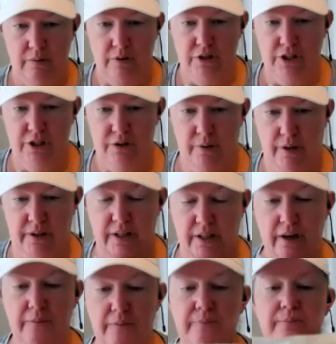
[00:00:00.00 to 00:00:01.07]
which is right
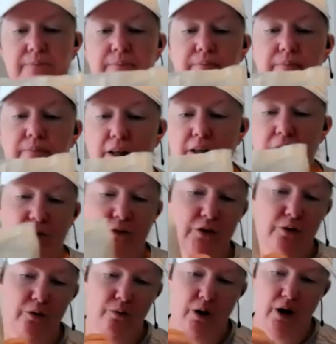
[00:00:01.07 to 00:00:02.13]
there. And if
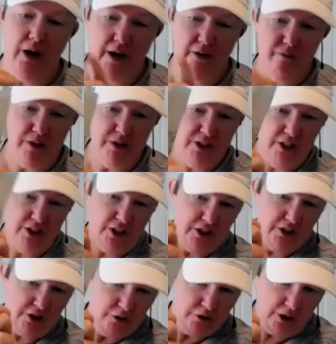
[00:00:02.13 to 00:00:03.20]
you have been stitching
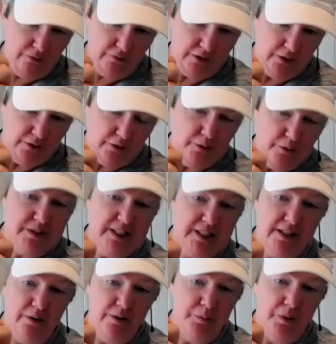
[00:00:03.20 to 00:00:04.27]
this yourself, well, you will see
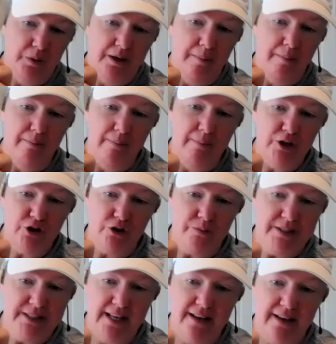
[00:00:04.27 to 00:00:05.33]
there is one major
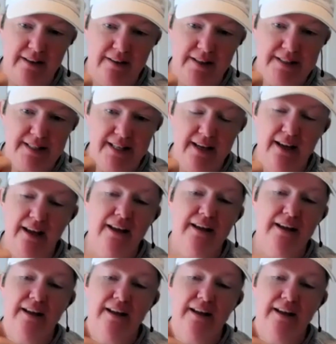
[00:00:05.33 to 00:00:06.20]
mistake in this thing.